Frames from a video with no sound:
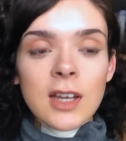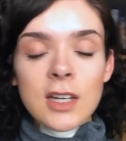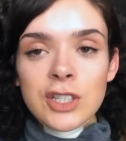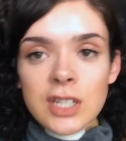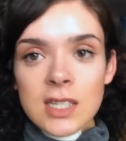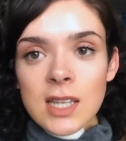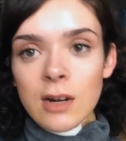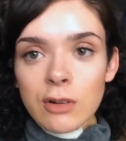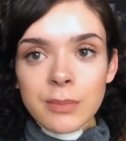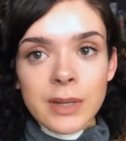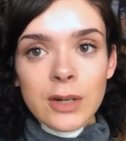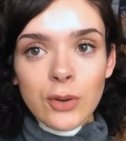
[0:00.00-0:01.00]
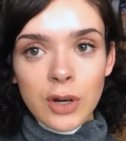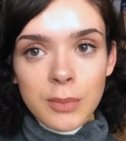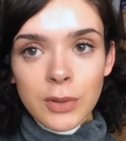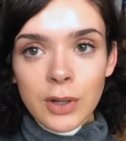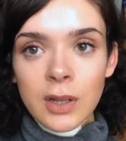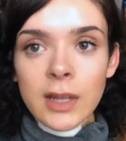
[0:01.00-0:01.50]
she said would be
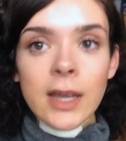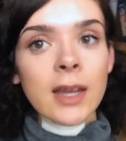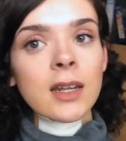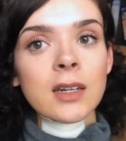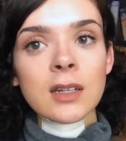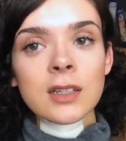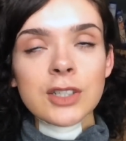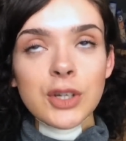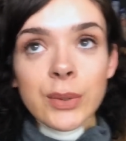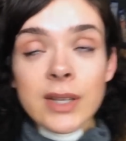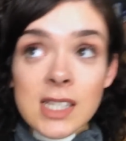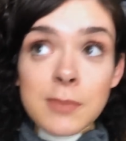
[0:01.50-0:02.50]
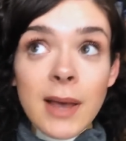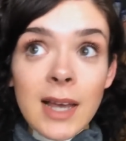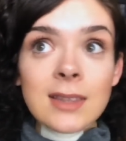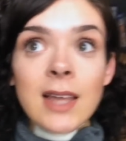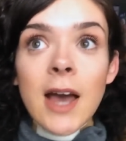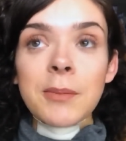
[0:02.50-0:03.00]
normal and to
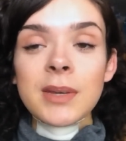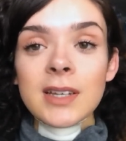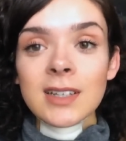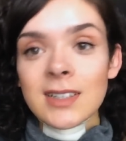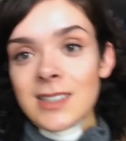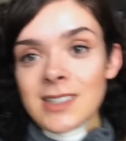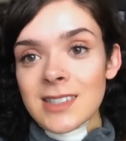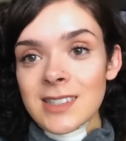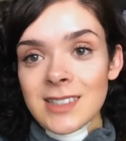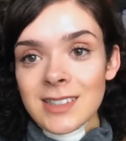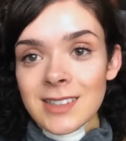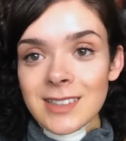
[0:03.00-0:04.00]
expect that because